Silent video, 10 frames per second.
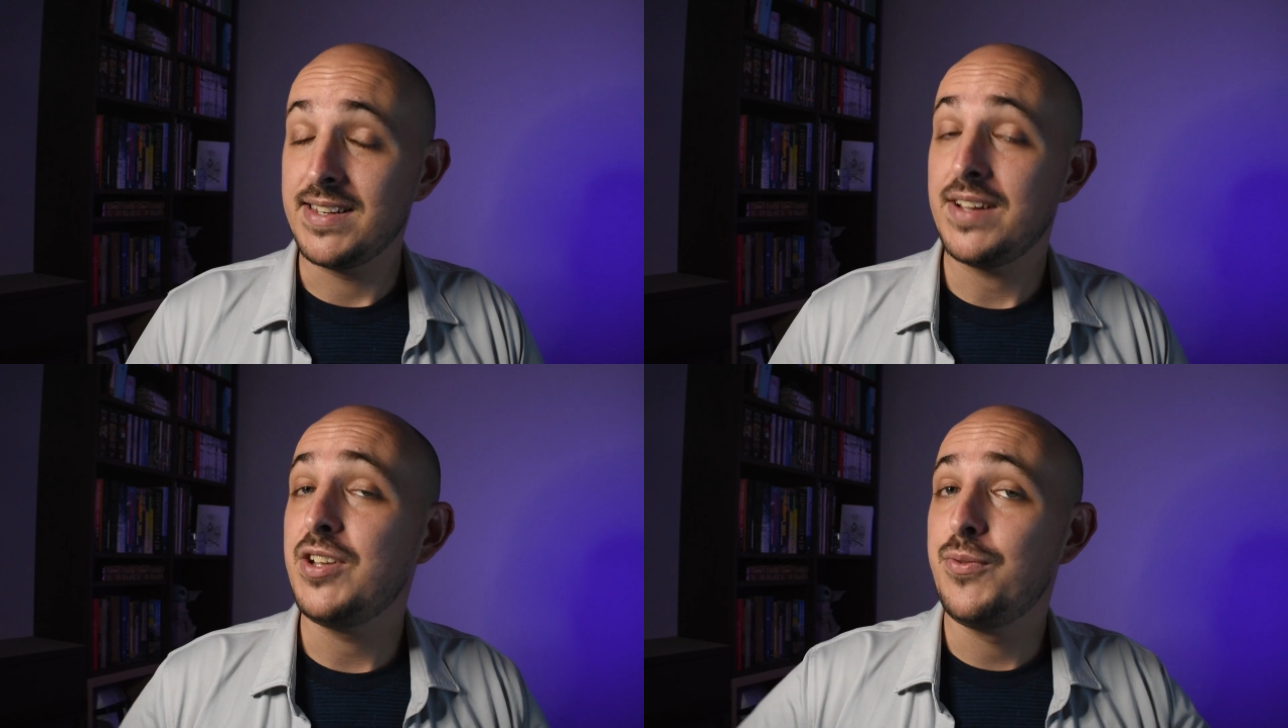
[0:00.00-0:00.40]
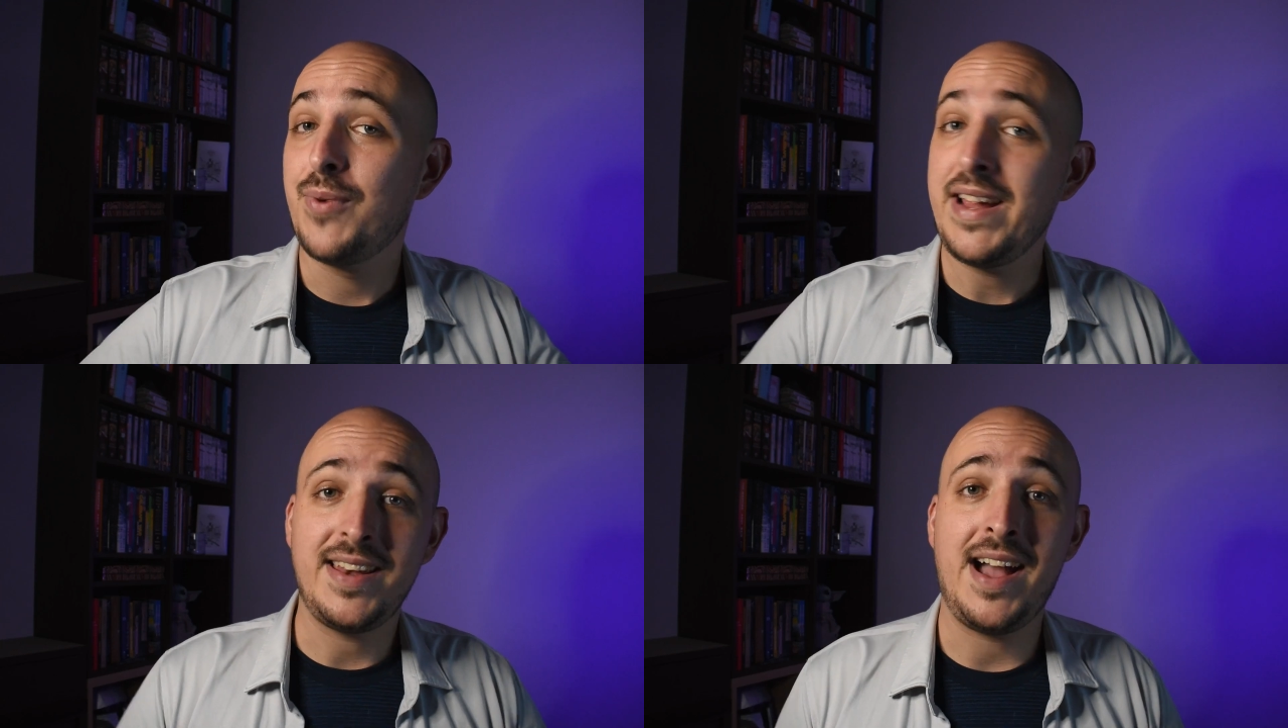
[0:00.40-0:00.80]
tell you
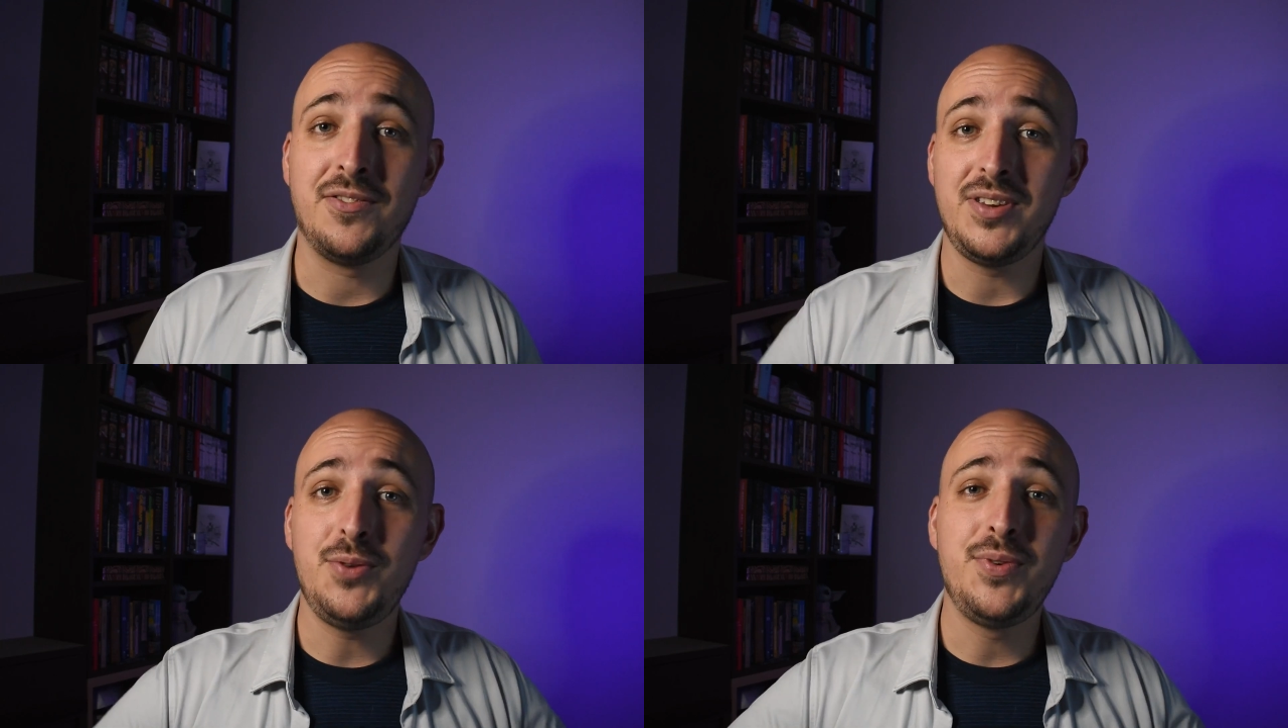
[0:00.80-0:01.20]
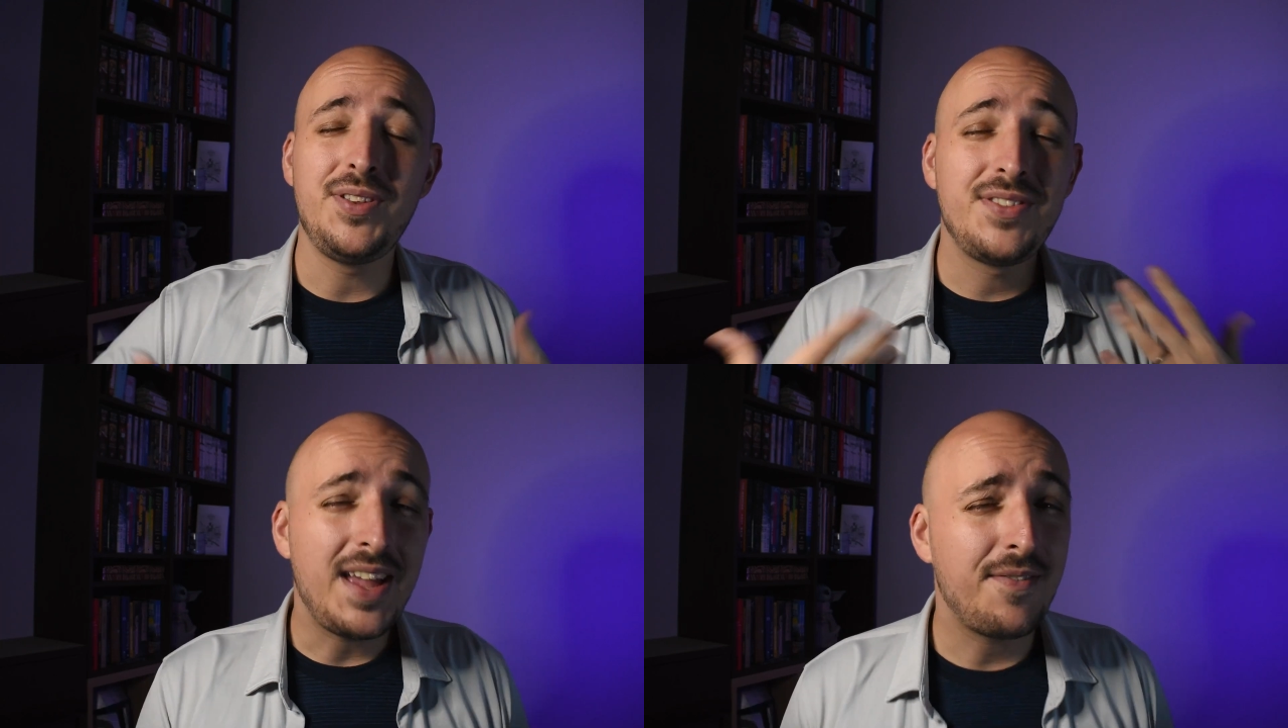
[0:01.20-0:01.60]
right now, you will
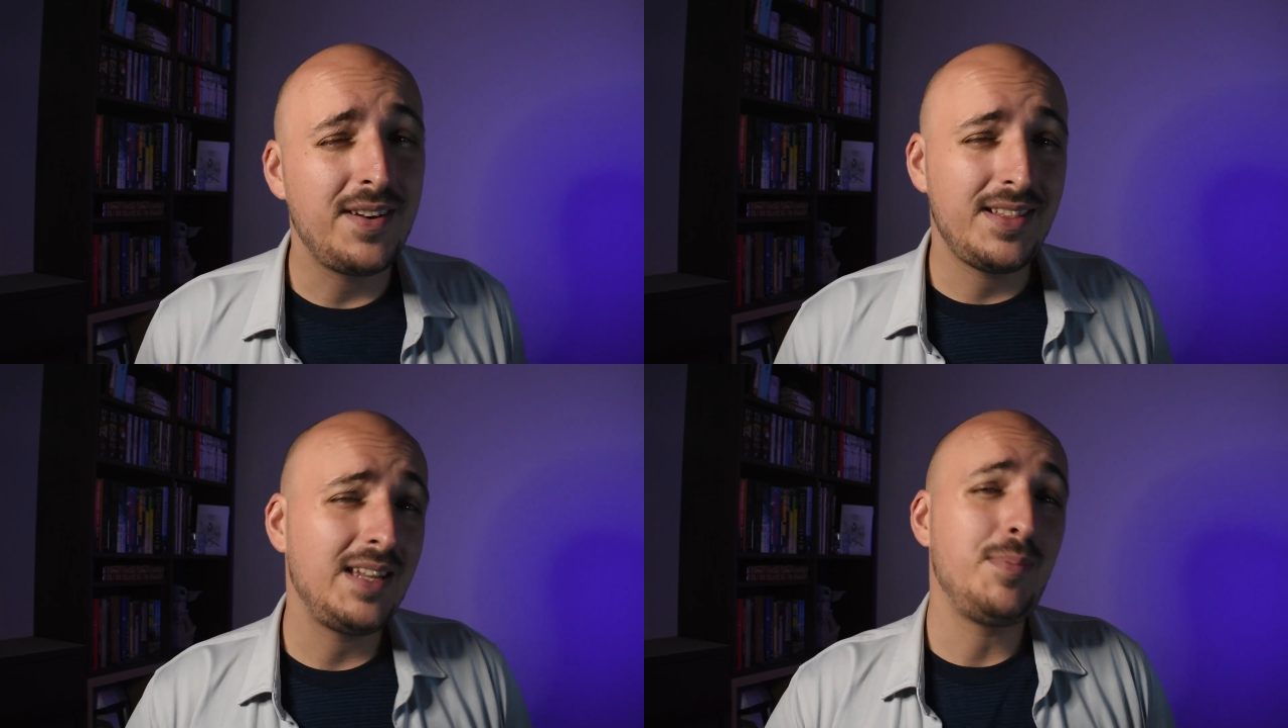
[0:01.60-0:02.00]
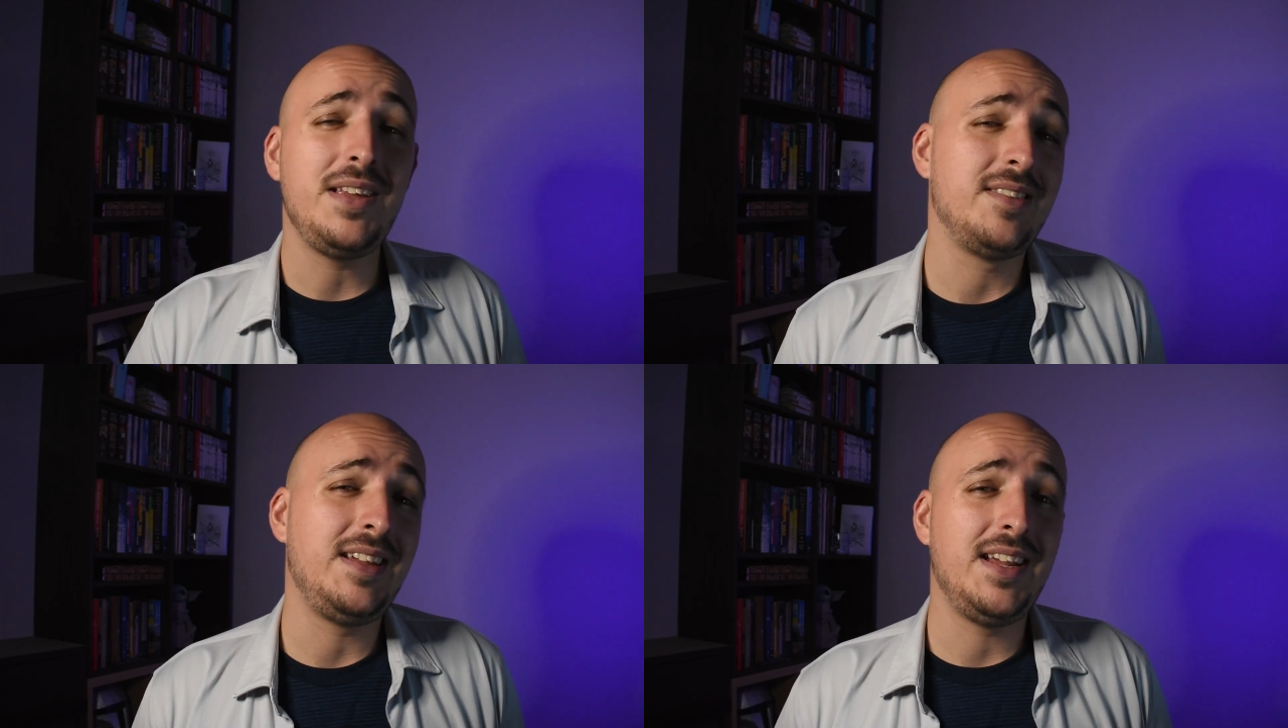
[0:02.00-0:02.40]
definitely be
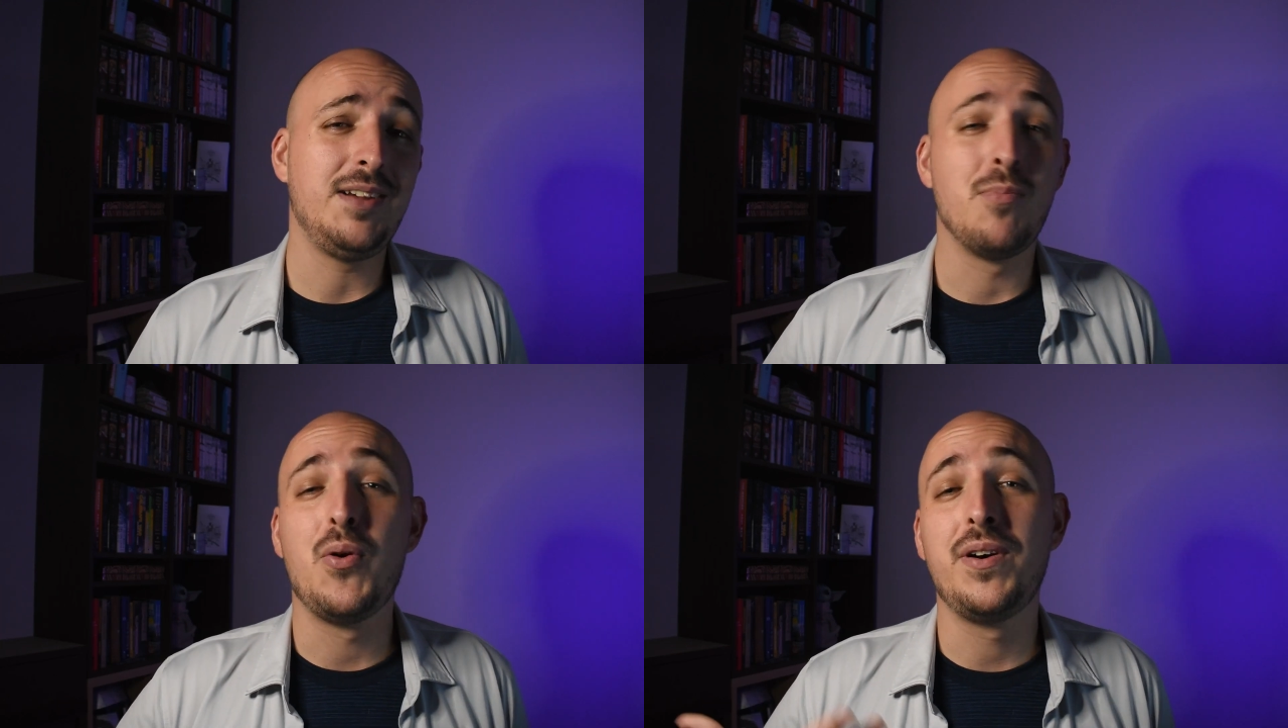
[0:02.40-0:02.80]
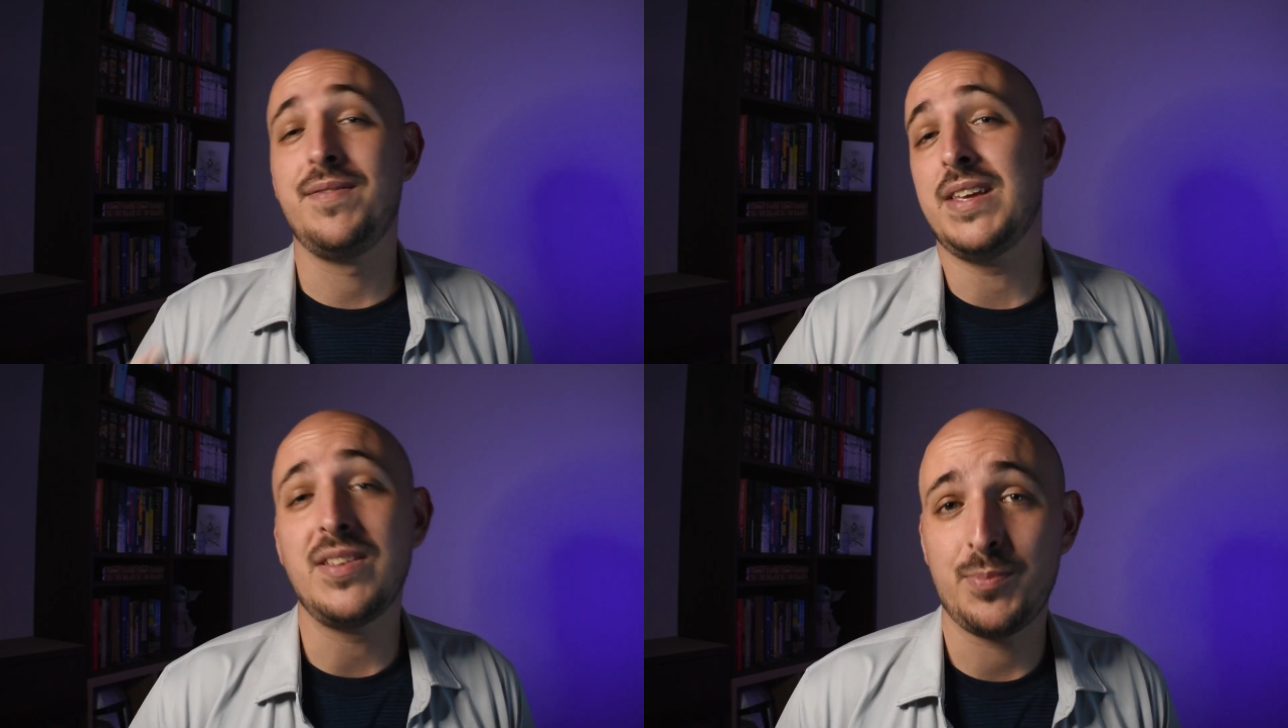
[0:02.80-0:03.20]
seeing more of
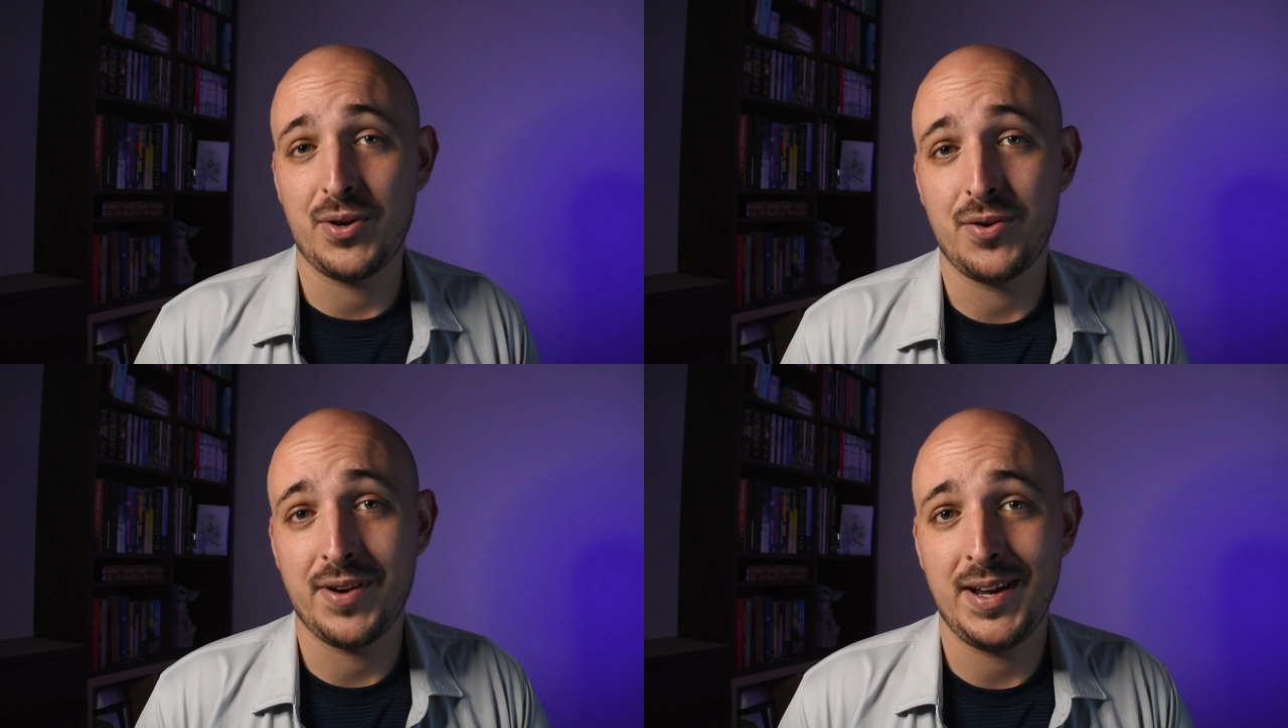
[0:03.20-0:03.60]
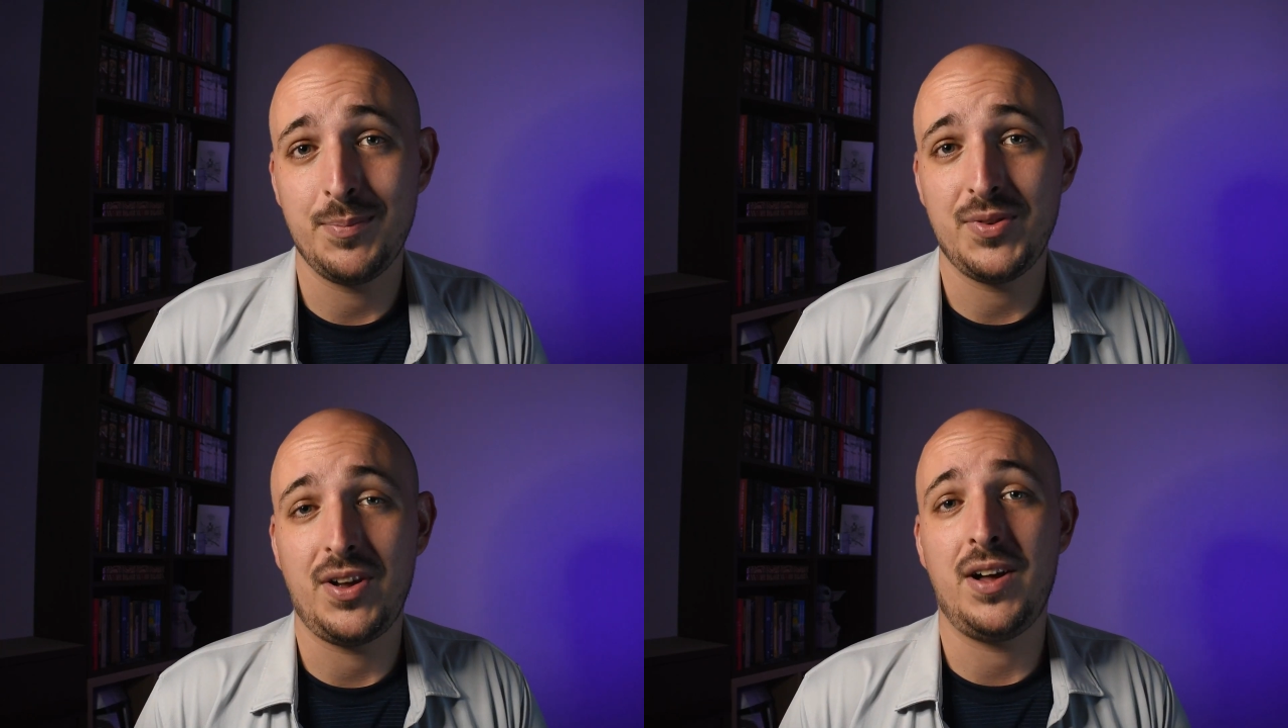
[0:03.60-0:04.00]
these
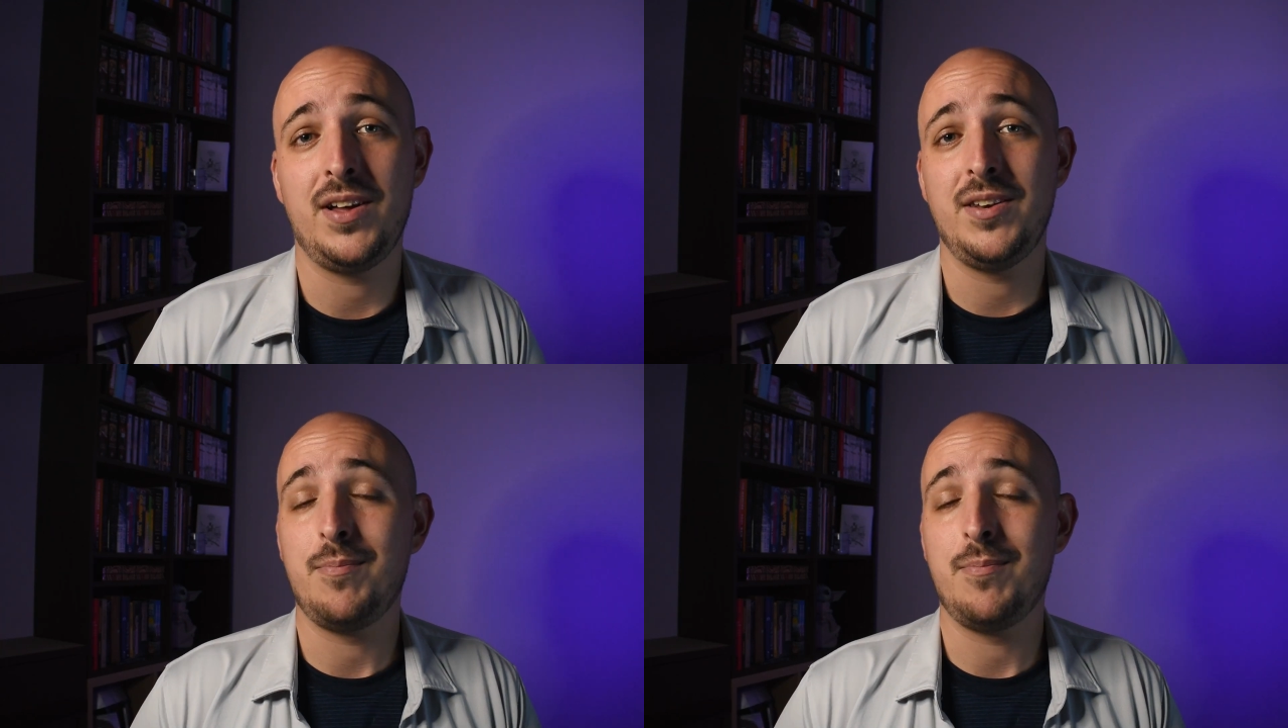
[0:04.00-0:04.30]
programs on